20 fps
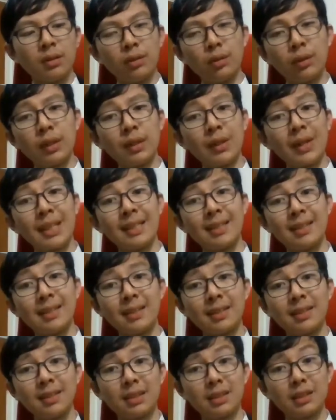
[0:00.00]
do I think
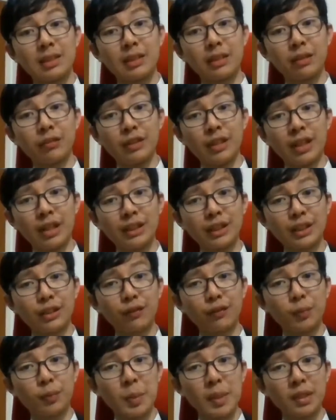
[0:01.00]
this deserves the Oscar
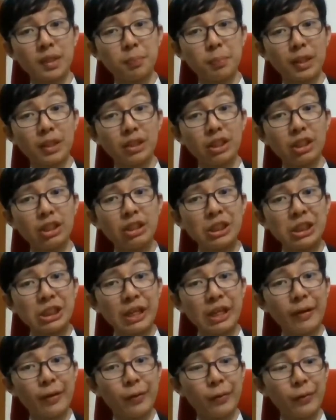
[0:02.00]
for Best Picture?
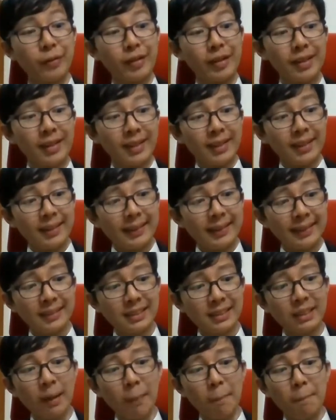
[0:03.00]
No.
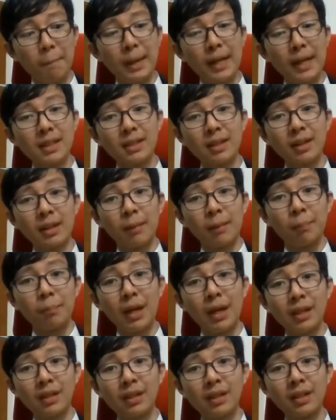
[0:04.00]
Next up, Ben Hur.
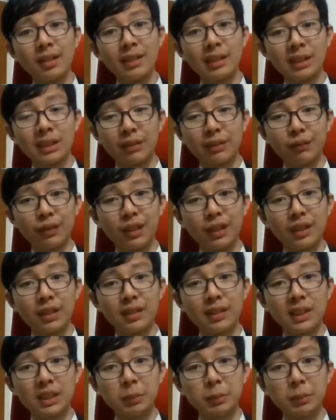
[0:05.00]
Ben Hur is a very
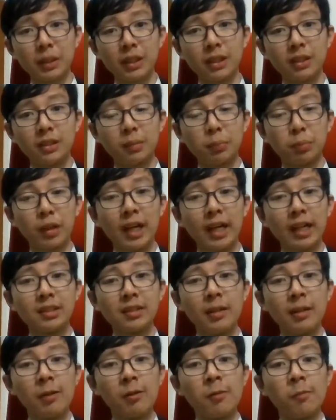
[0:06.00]
unexpected surprise.
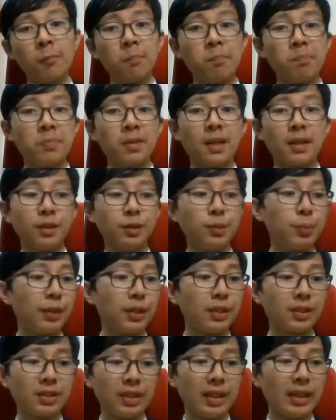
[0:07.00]
It's
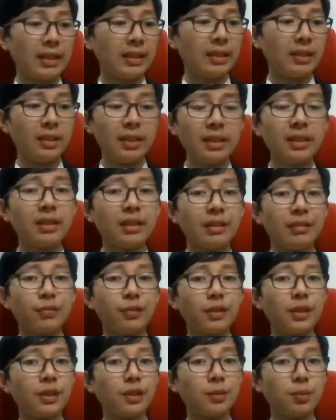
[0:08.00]
because really
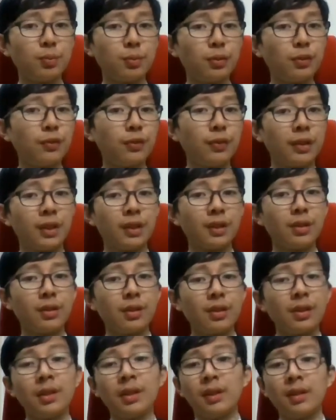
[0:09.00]
for this movie,
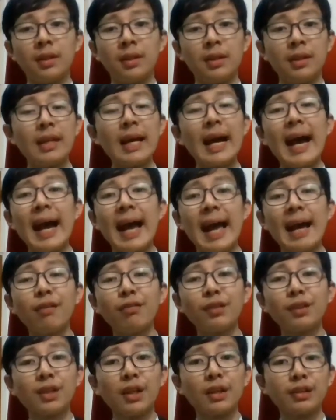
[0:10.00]
he
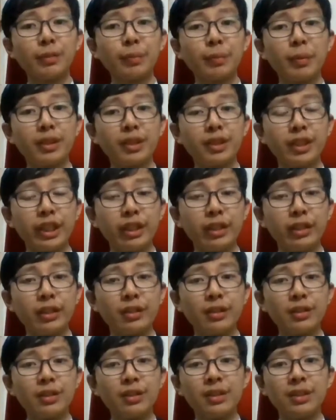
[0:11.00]
everyone talks about the
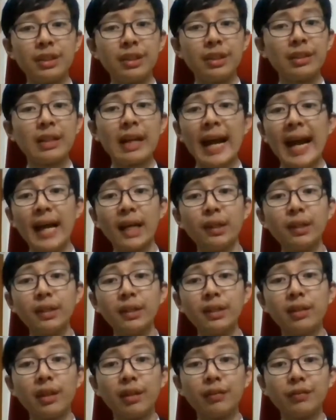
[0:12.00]
chariot scene. I
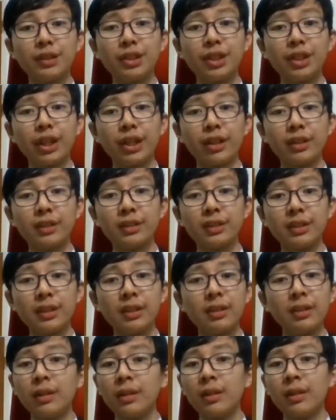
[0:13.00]
really love the chariot
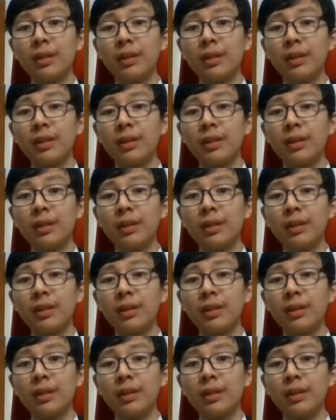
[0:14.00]
scene.